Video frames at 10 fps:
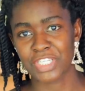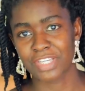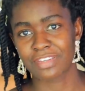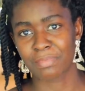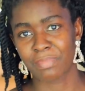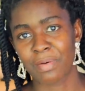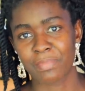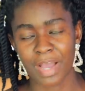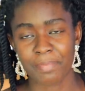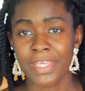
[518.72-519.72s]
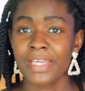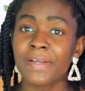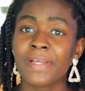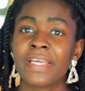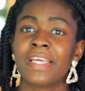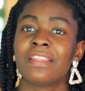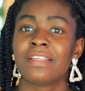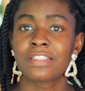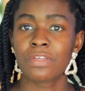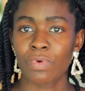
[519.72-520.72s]
I shared the pump up here.
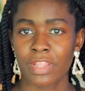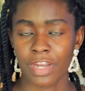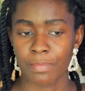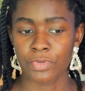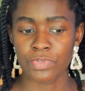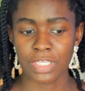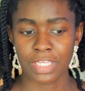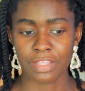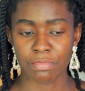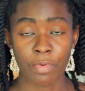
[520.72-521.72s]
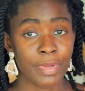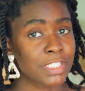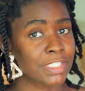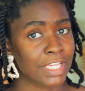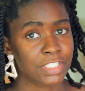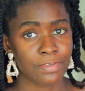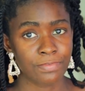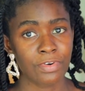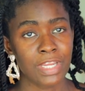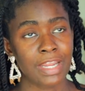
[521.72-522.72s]
This is the one that I'm using at the moment. It's actually
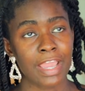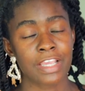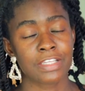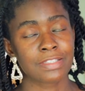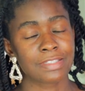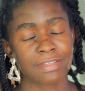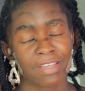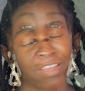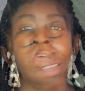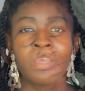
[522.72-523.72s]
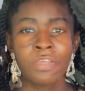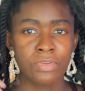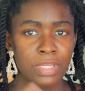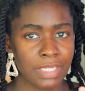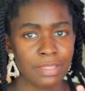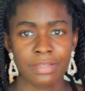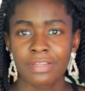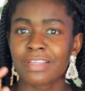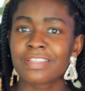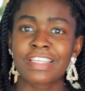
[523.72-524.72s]
very nice. You need
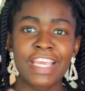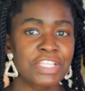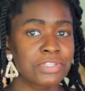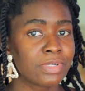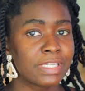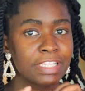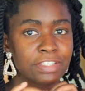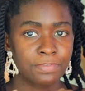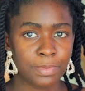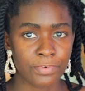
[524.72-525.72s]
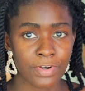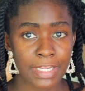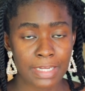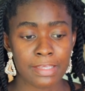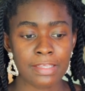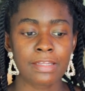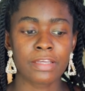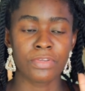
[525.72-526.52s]
schedule, need to be very regular.